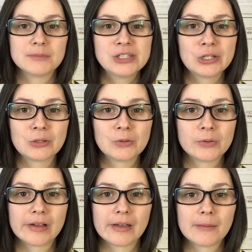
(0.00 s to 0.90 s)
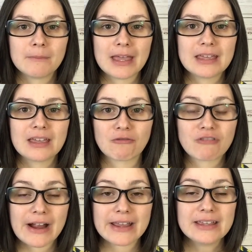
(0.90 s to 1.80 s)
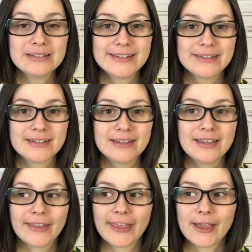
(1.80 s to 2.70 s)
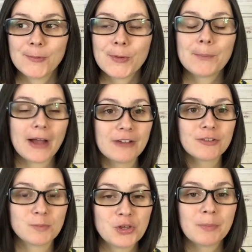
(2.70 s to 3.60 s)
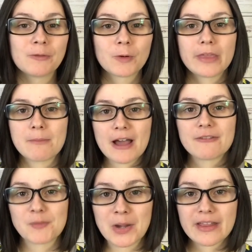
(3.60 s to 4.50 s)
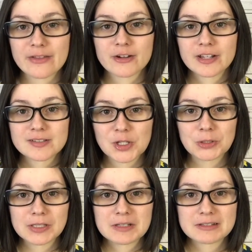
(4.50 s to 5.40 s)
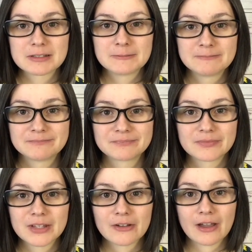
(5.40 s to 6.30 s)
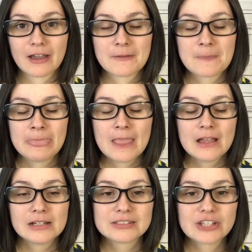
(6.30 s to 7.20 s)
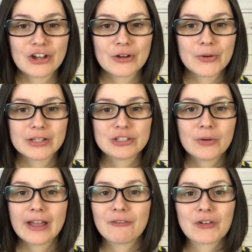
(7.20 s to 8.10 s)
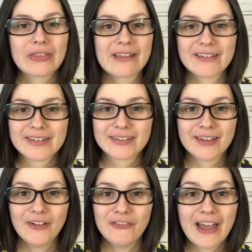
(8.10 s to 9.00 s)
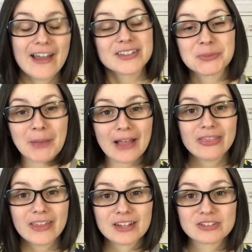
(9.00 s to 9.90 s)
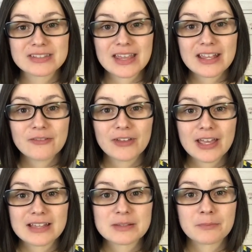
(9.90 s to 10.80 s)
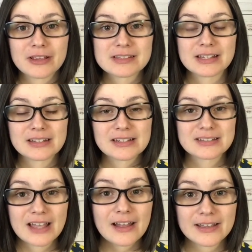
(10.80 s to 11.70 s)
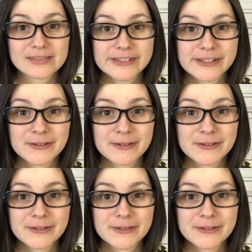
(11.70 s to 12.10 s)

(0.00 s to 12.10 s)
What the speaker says: to make it right, they will buy from you before they buy from another consultant, okay? So don't ever think of that as a bad thing. Just think of it as a blessing in disguise.